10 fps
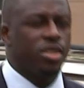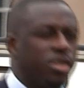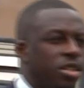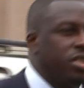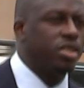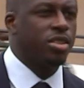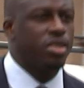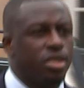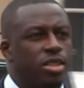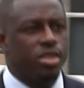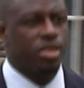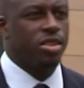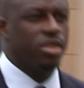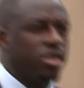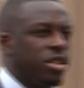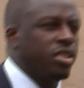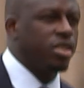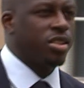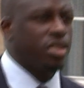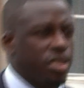guilty on six counts
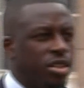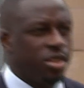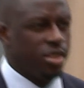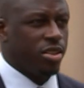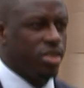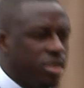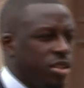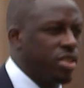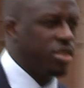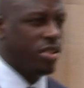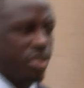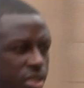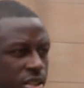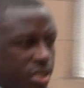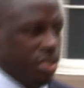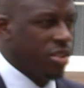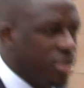of rape and one of sexual